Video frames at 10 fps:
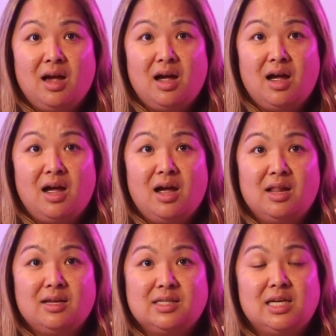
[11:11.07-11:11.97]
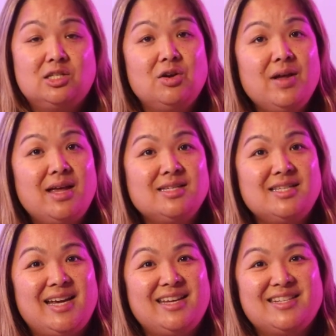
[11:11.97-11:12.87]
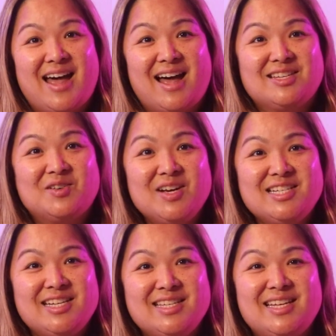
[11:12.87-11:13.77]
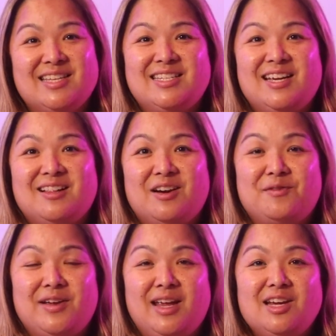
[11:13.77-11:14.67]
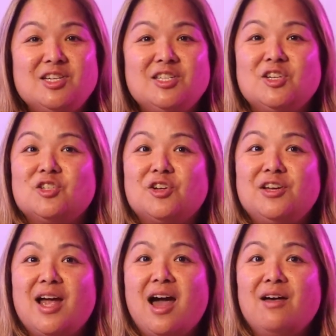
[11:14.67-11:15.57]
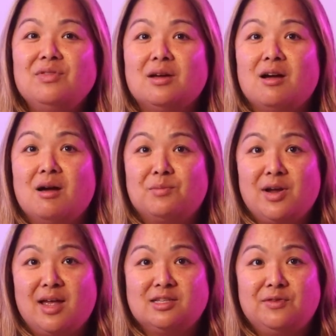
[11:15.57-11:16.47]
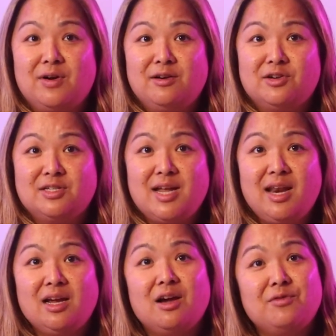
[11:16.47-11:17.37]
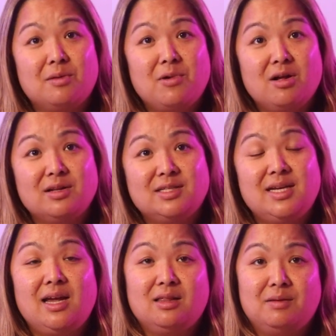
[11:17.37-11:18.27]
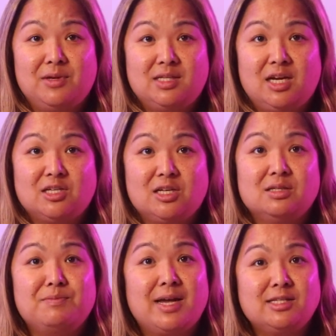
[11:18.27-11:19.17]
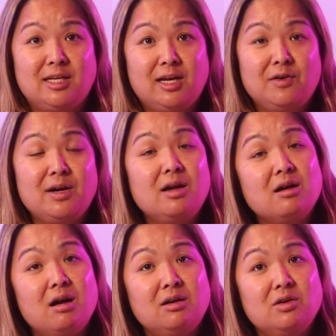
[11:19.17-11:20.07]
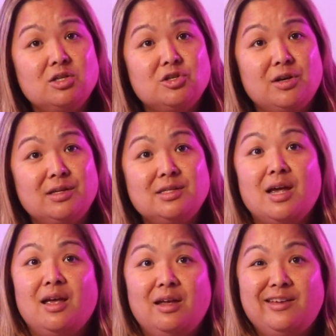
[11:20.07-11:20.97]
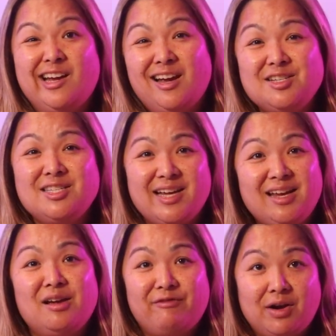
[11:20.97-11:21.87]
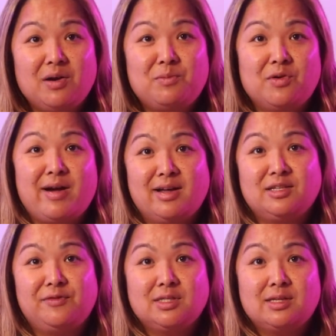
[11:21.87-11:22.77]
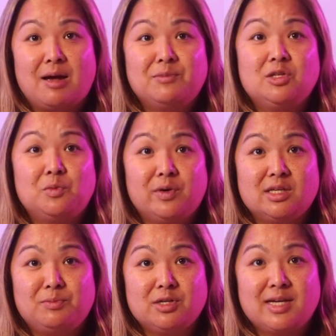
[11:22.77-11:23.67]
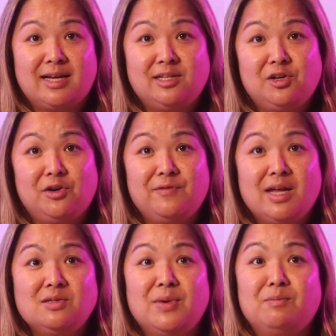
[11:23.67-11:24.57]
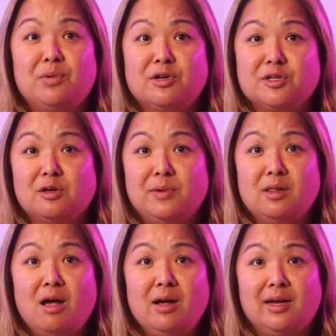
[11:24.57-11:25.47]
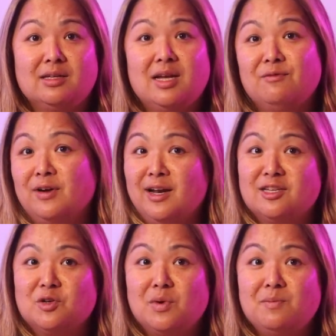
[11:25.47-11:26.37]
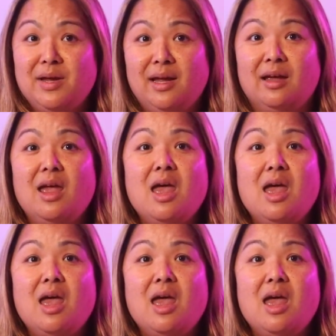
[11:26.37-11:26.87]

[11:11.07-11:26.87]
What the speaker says: Don't hesitate to ask questions and seek clarification to ensure you have the comprehensive understanding of your policy and limitations. By securing a condo insurance, you're actually taking a very proactive step towards protecting your investment, personal belongings, and financial well-being.